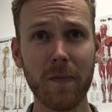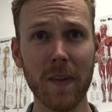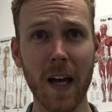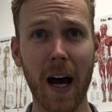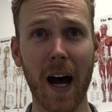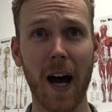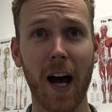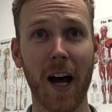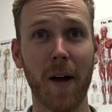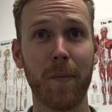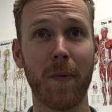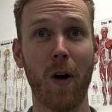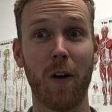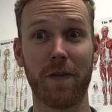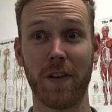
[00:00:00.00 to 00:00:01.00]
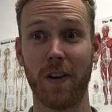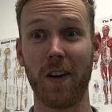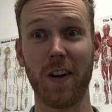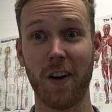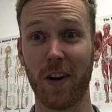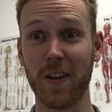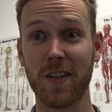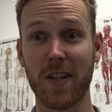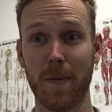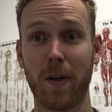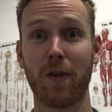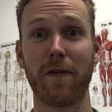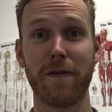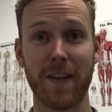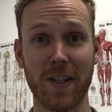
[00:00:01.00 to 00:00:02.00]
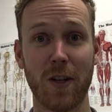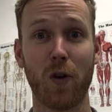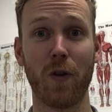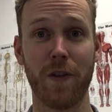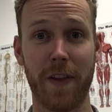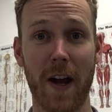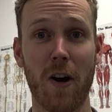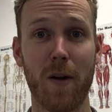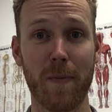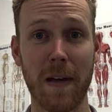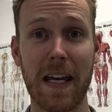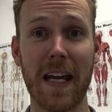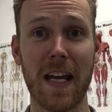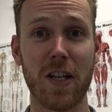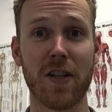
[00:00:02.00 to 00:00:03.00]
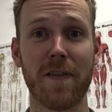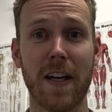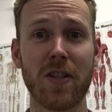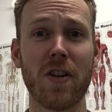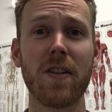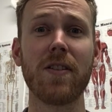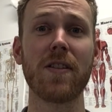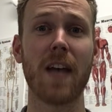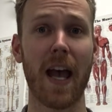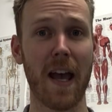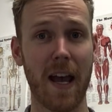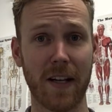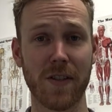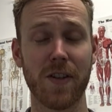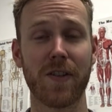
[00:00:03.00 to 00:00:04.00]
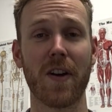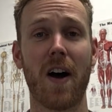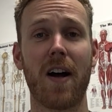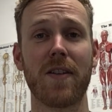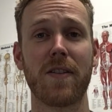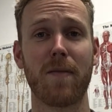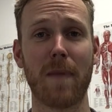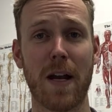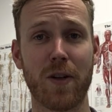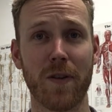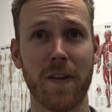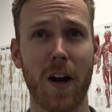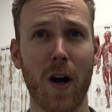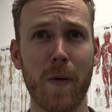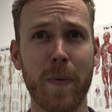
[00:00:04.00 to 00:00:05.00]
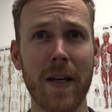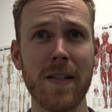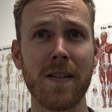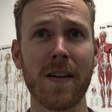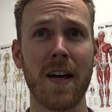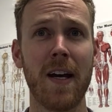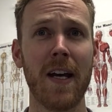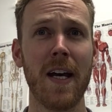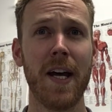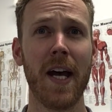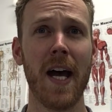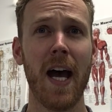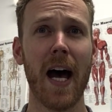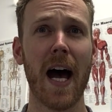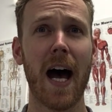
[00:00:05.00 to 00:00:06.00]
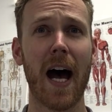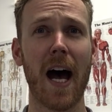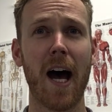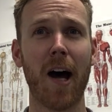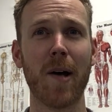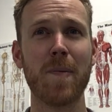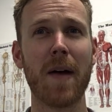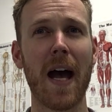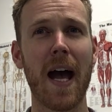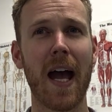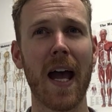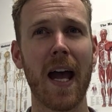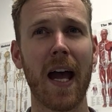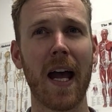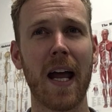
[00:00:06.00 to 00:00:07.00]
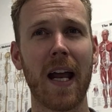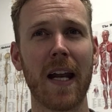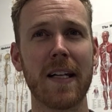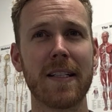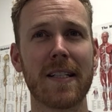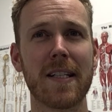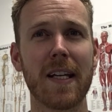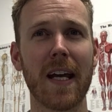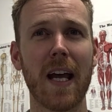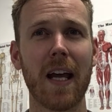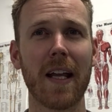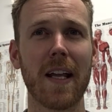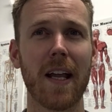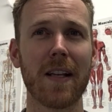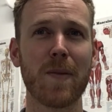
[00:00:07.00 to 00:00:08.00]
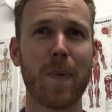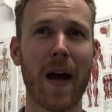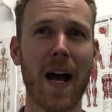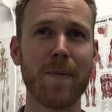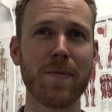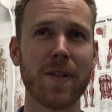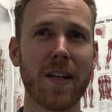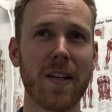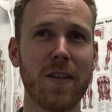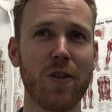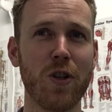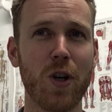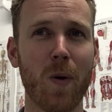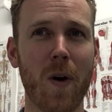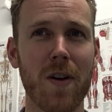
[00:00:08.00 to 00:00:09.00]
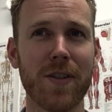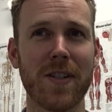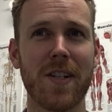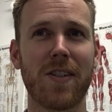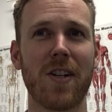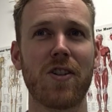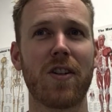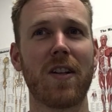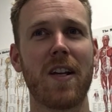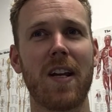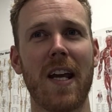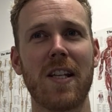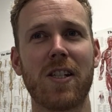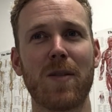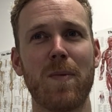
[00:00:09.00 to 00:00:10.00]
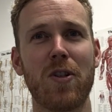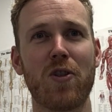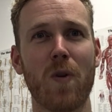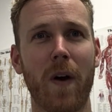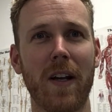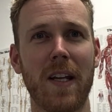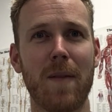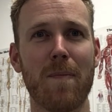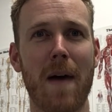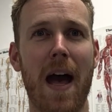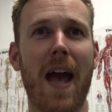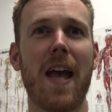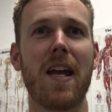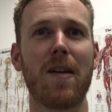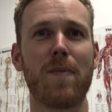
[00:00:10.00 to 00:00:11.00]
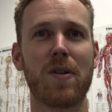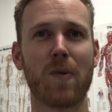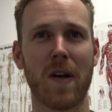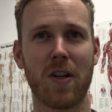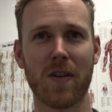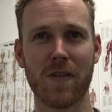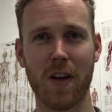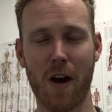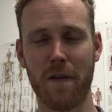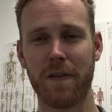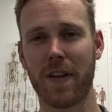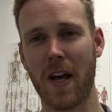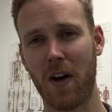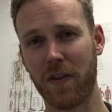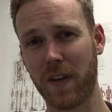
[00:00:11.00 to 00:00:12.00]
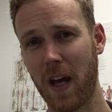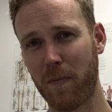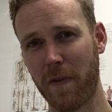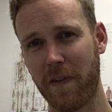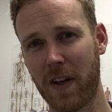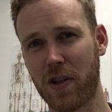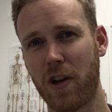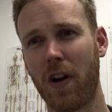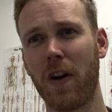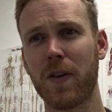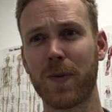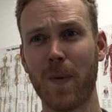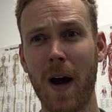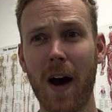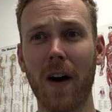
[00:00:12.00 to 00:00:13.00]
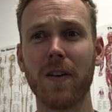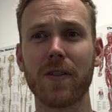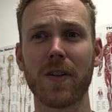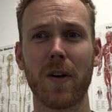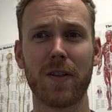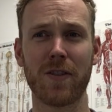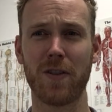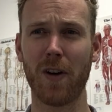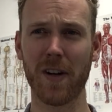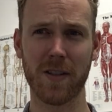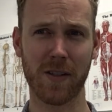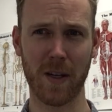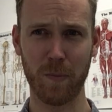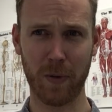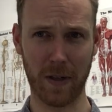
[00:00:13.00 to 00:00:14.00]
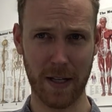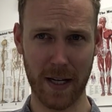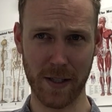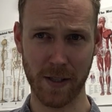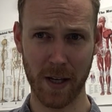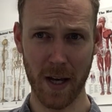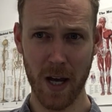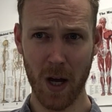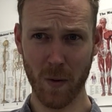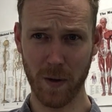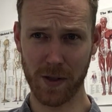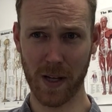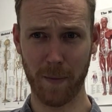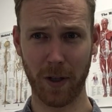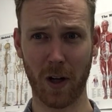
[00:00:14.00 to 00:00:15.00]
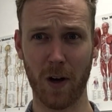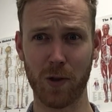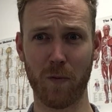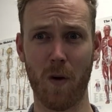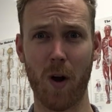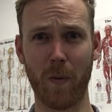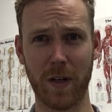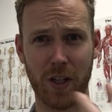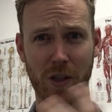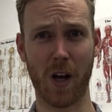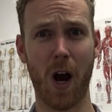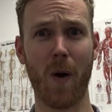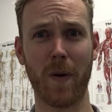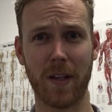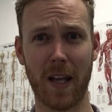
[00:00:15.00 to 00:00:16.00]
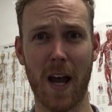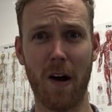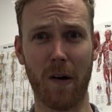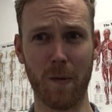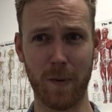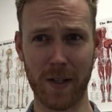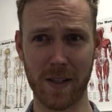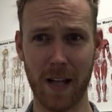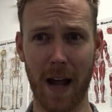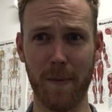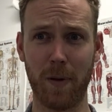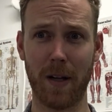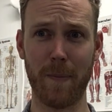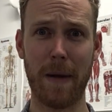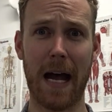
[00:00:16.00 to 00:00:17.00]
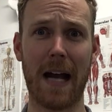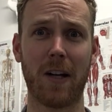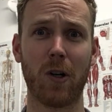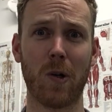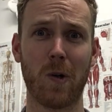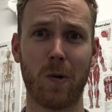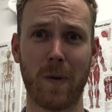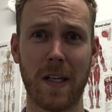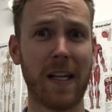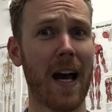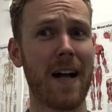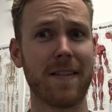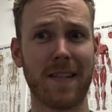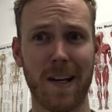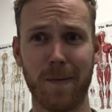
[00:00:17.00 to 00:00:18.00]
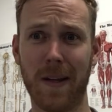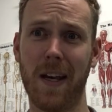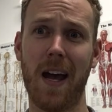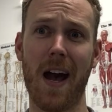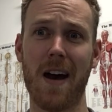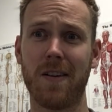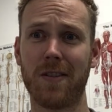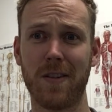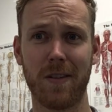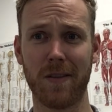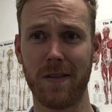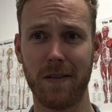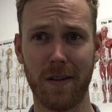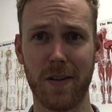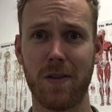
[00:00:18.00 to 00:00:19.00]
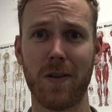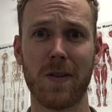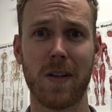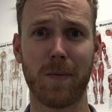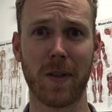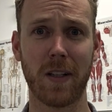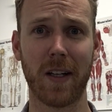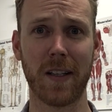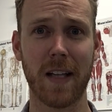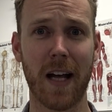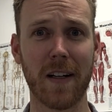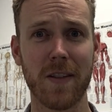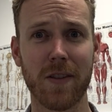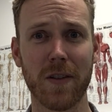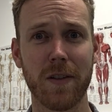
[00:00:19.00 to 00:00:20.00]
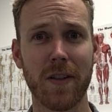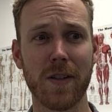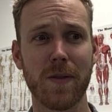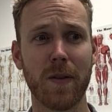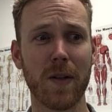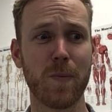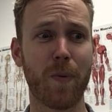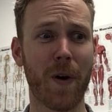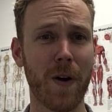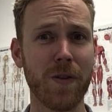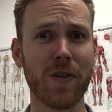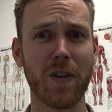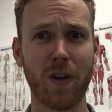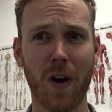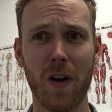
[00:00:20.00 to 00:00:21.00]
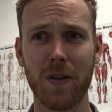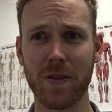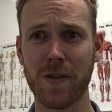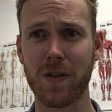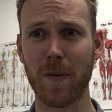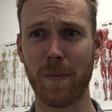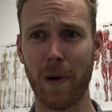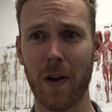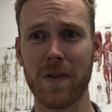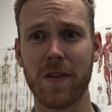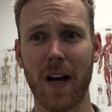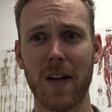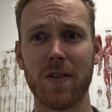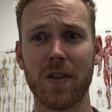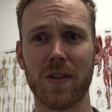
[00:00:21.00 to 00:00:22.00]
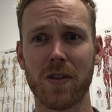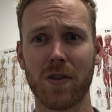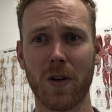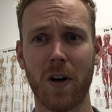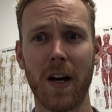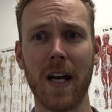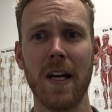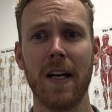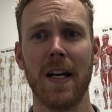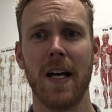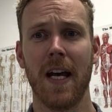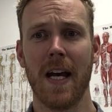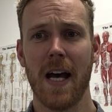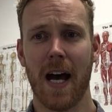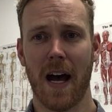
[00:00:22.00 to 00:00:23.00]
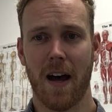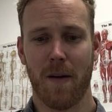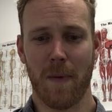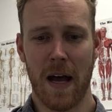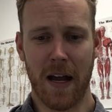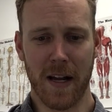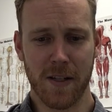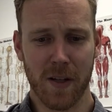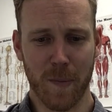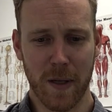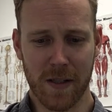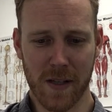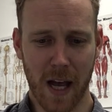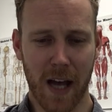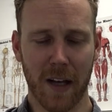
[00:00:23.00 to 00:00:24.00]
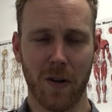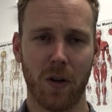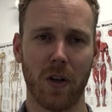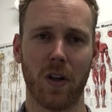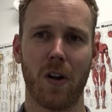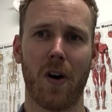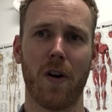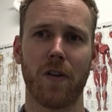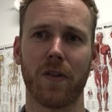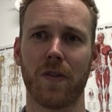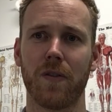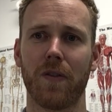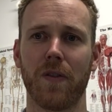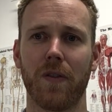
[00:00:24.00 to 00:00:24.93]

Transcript: of your typical physical therapy interventions, exercise and manual therapies. And it's perhaps a nuanced decision that needs to be jointly made between yourself and the healthcare professional as well. So it's not as simple as when something goes wrong, we just go in there and we staple it back, or we cut something out and do something like that. There's pros and cons to both sides of the story. And as I've been saying all along,